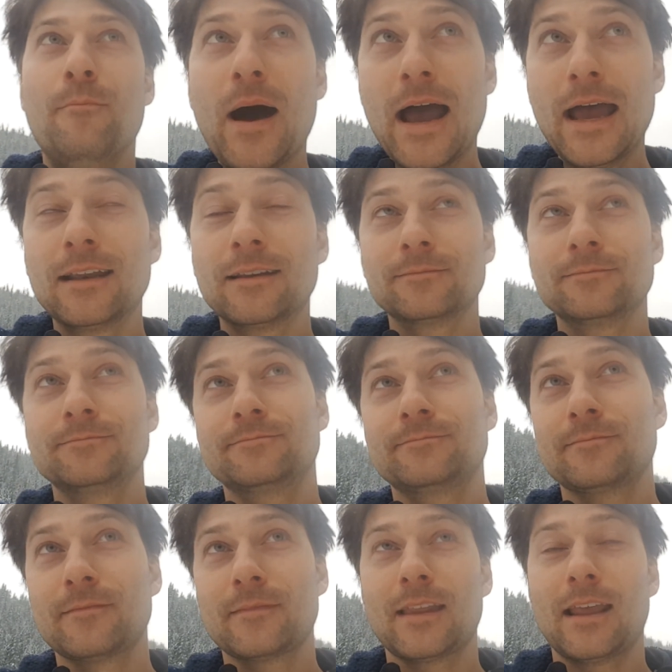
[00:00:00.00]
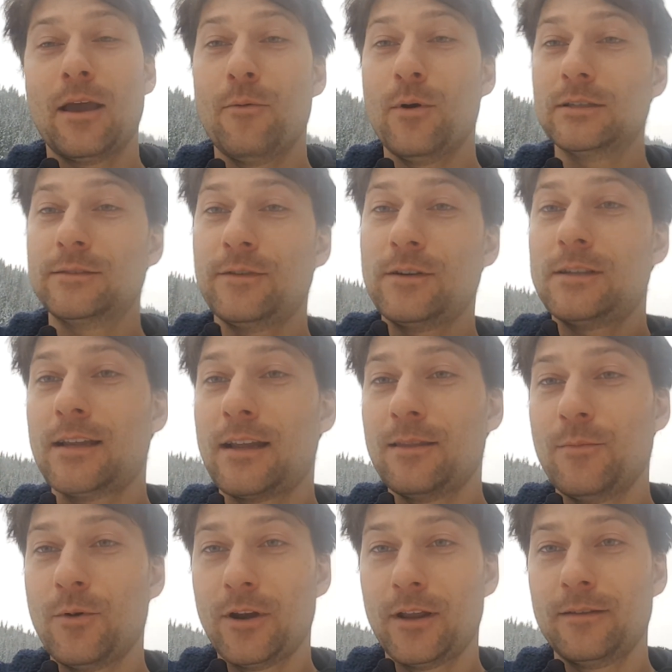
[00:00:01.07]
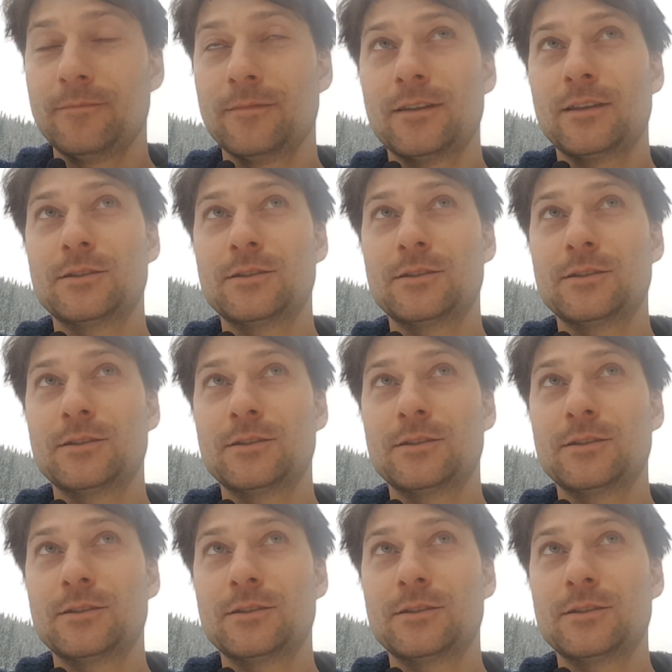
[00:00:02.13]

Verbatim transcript: But it was first thing in the morning,